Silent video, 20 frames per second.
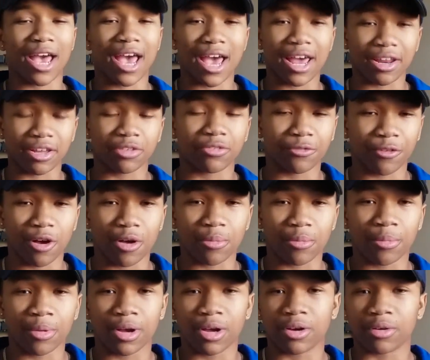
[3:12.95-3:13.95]
edits
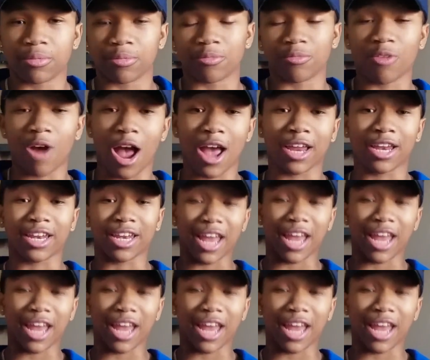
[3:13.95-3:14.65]
from, um, Ryan